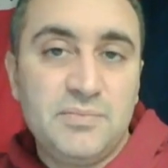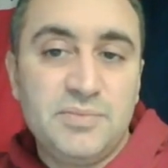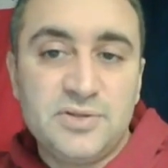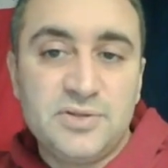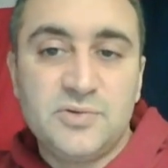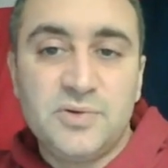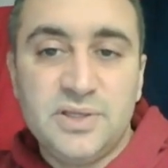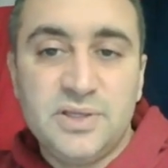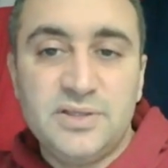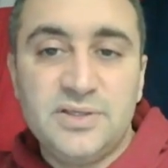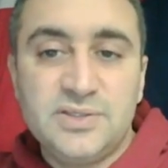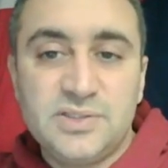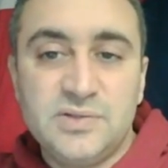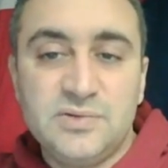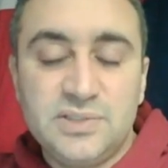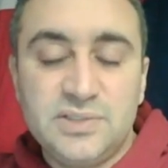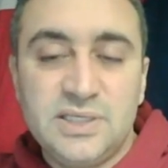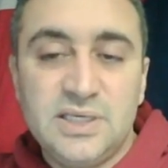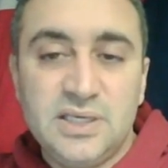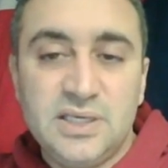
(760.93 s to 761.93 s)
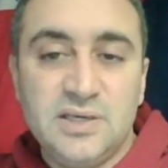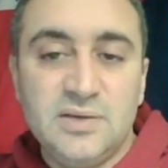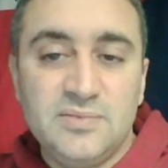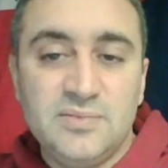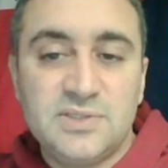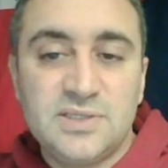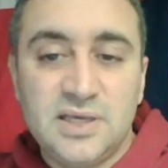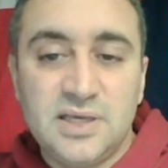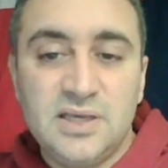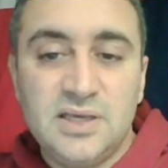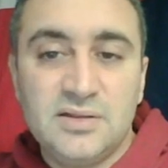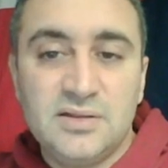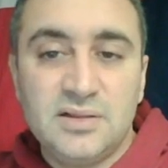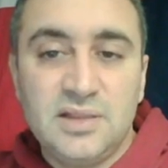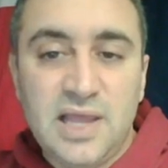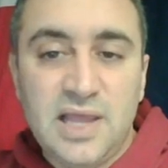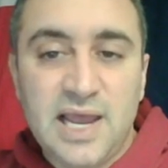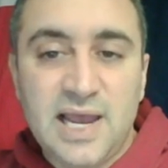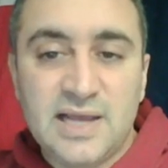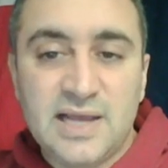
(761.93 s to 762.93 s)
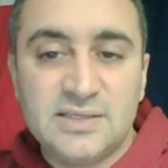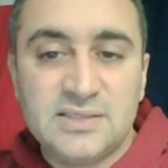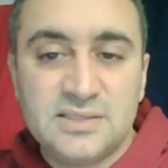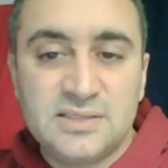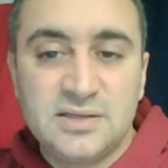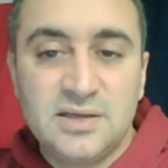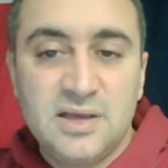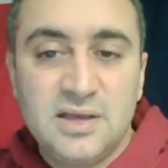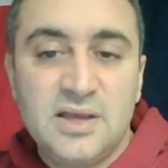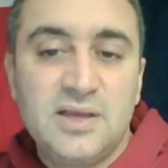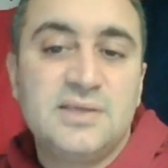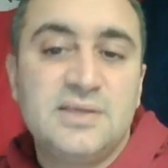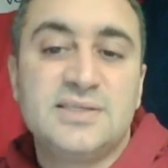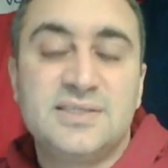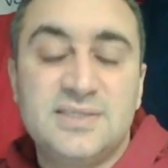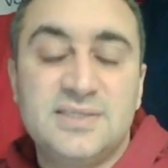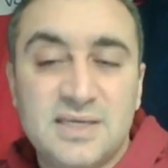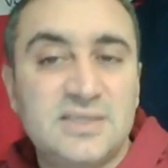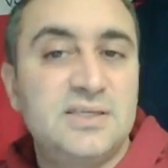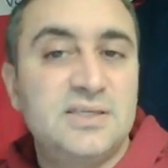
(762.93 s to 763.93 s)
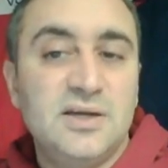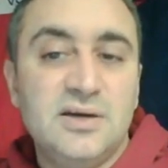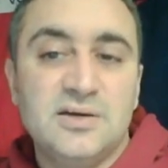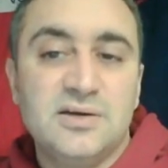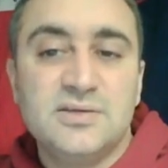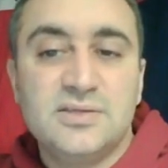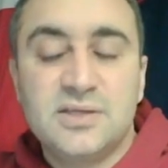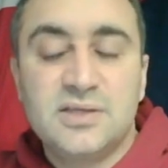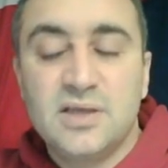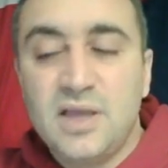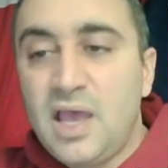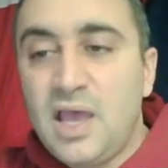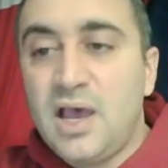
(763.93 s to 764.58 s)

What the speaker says: between these two teams in the last 6 years.